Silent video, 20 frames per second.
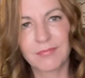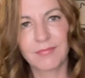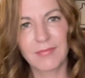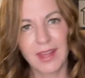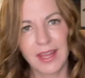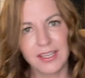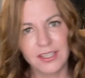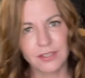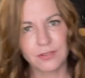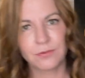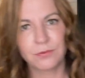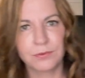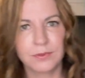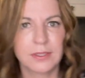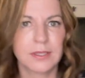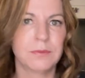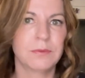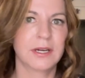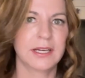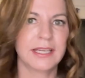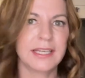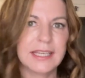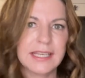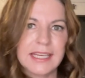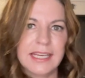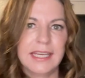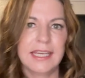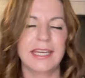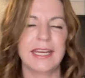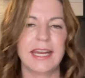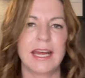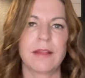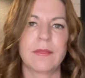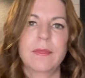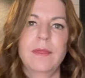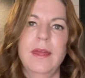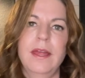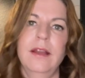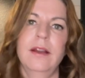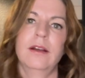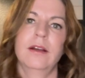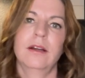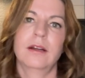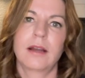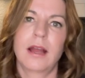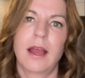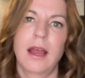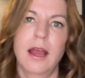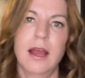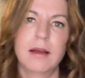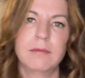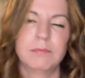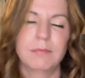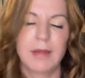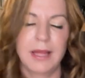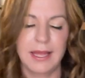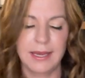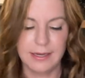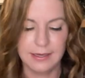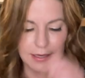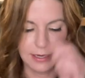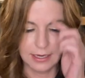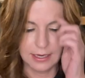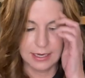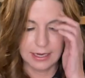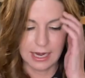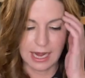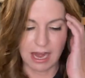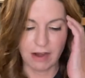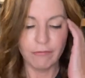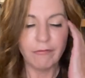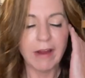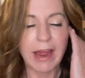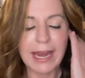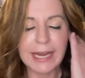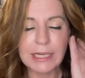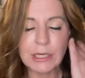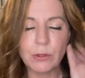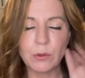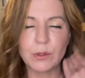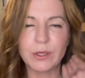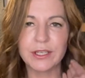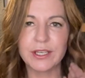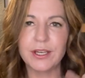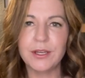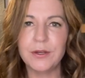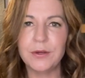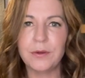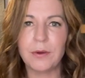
I just really wanted to get it out there. Um, and if I ignore you,